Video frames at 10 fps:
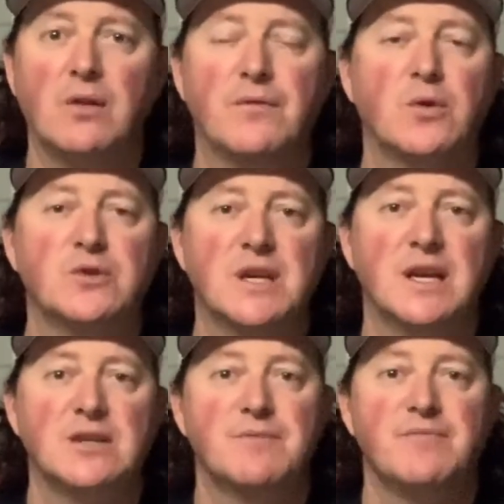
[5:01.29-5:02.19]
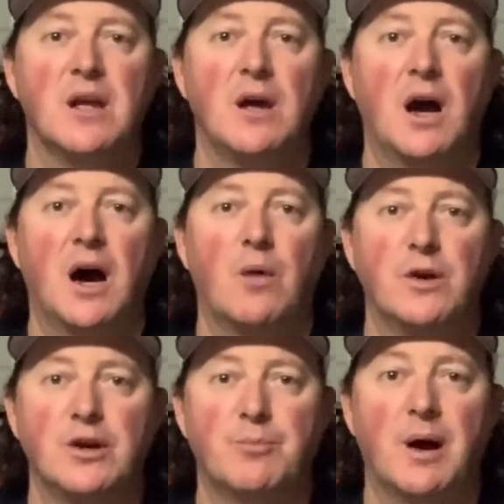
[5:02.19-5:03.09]
of those things when
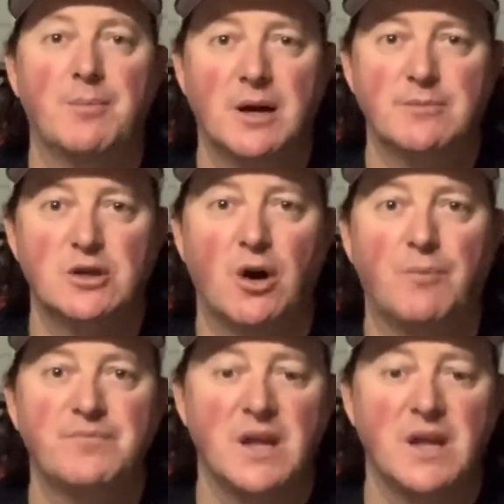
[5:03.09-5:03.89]
your pup comes home.